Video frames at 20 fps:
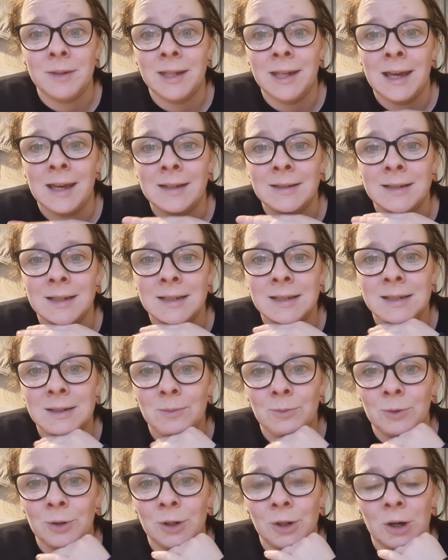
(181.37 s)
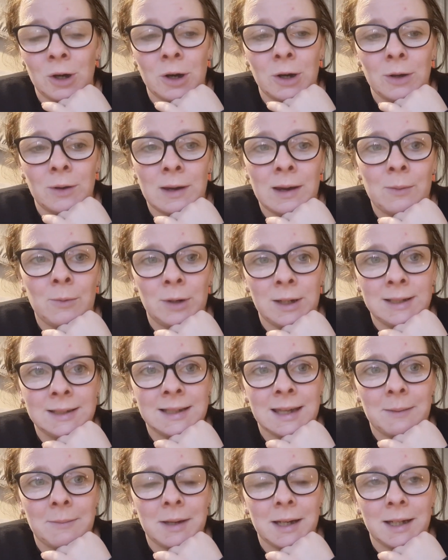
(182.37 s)
him in the end and didn't want to go and
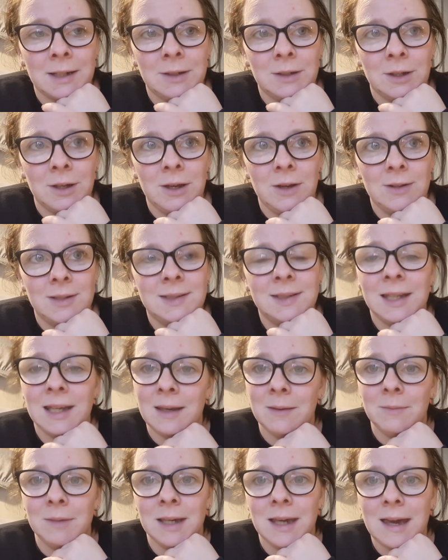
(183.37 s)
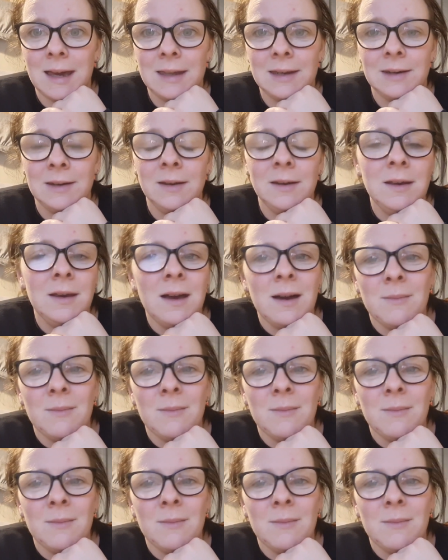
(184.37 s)
wanted to get back in the queue to see him again.